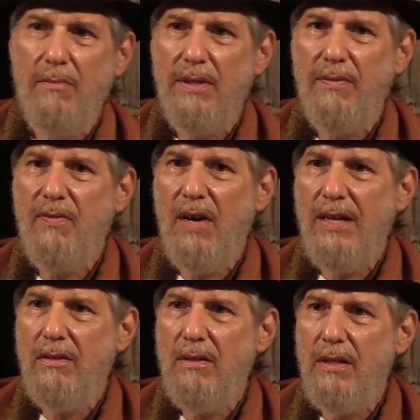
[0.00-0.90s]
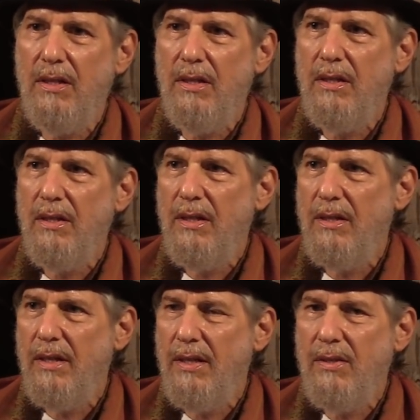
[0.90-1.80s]
but finally
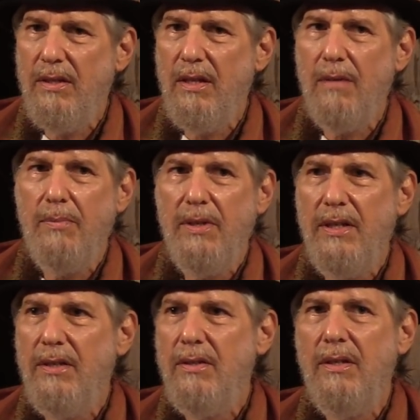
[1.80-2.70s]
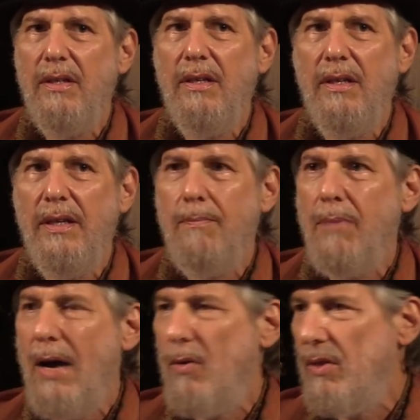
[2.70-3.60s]
it ended up in a
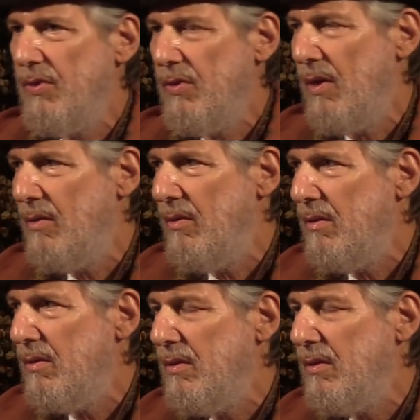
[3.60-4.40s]
power struggle.